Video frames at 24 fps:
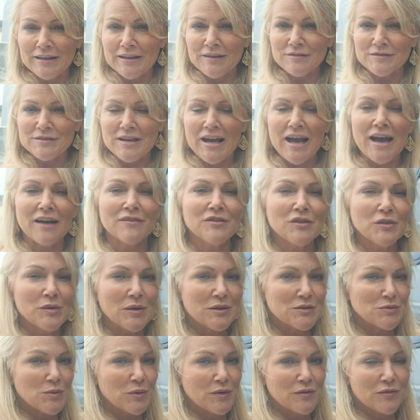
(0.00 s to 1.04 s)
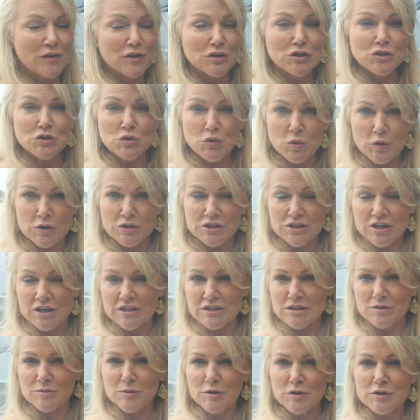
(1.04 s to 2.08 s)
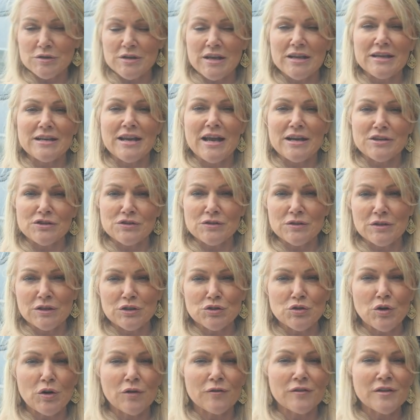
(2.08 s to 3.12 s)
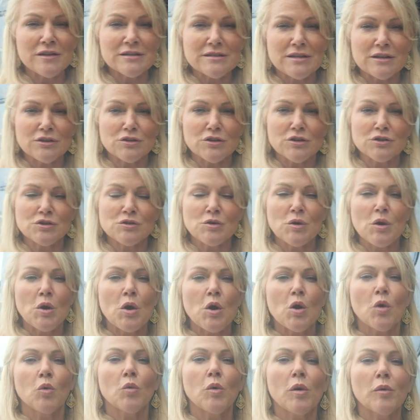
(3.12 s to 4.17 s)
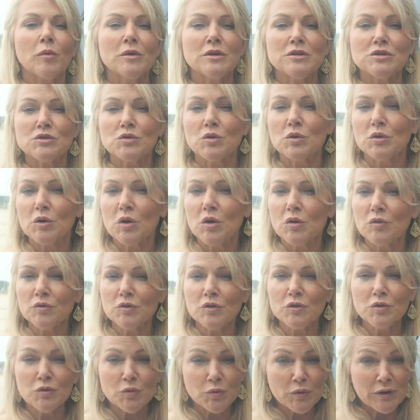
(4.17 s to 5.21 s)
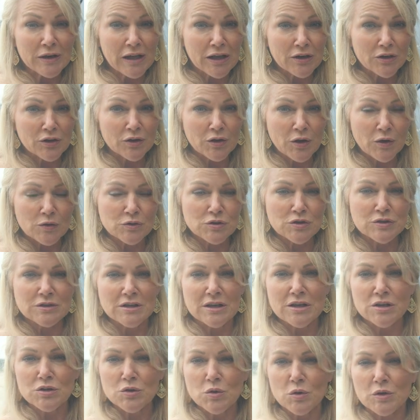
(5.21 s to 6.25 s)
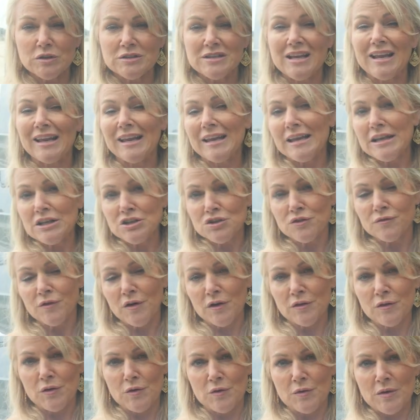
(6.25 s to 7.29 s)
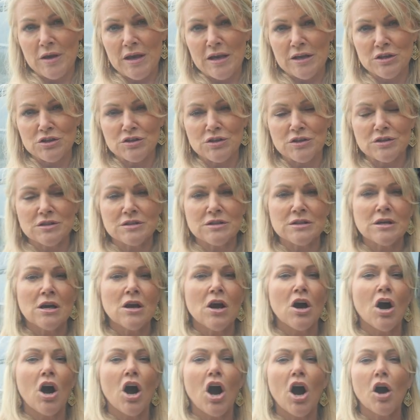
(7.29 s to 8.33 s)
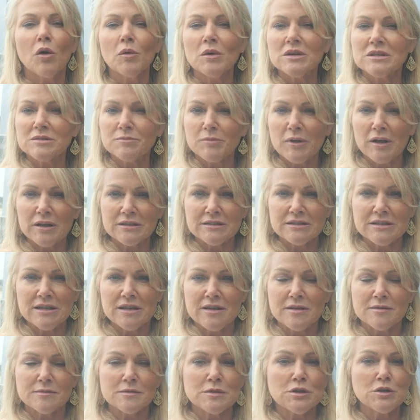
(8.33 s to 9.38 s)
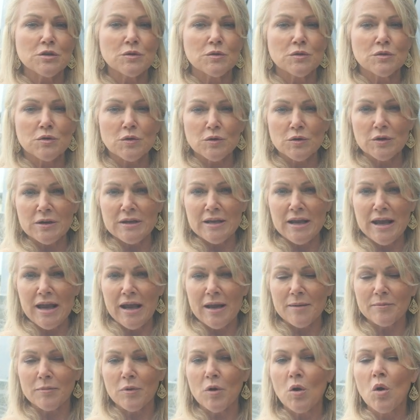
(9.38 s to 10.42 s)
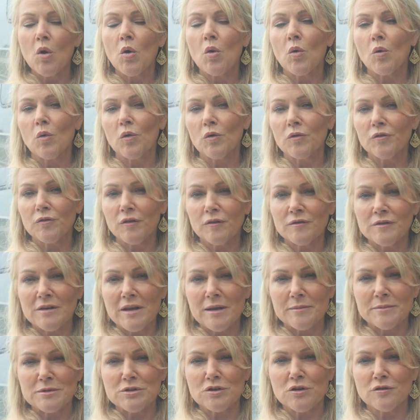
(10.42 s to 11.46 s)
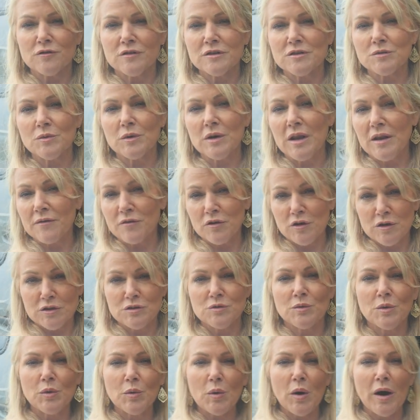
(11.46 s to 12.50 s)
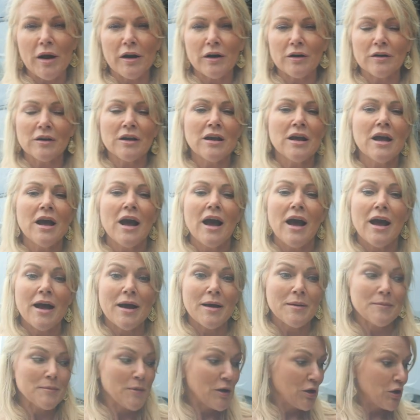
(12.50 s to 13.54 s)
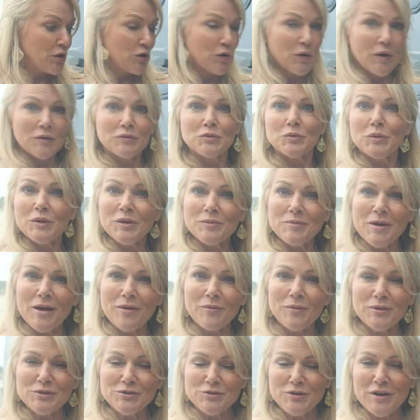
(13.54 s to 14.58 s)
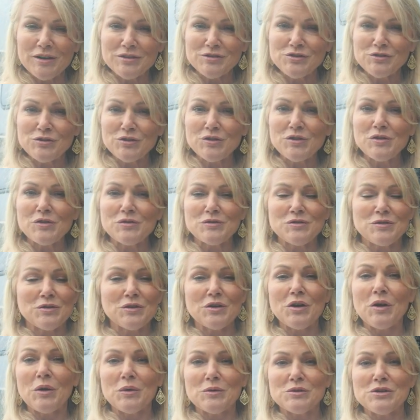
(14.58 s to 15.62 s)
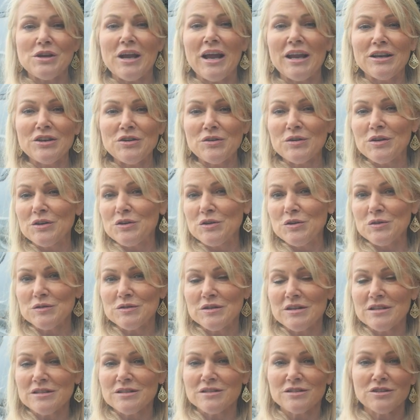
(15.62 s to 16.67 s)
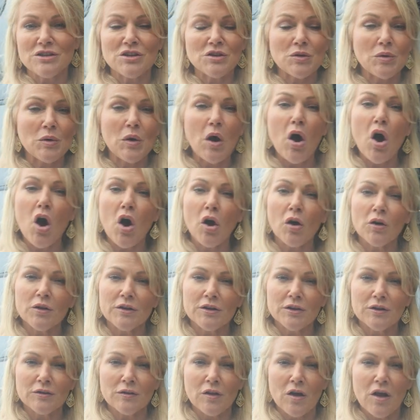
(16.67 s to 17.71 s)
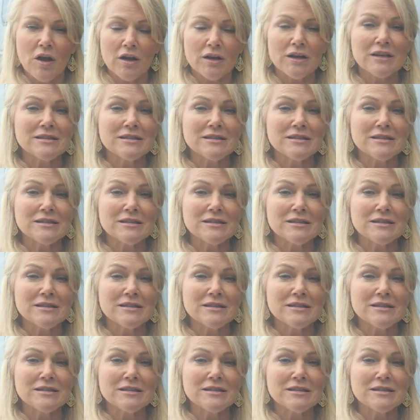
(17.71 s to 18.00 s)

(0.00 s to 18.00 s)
enough to have you as one of our storage customers at National Indoor RV Centers, where we store over 300 coaches indoors at each of our locations, always plugged into 30 amp or 50 amp service, whatever is required. You don't have to worry about winterizing your coach, and you can use this, you know, all year long,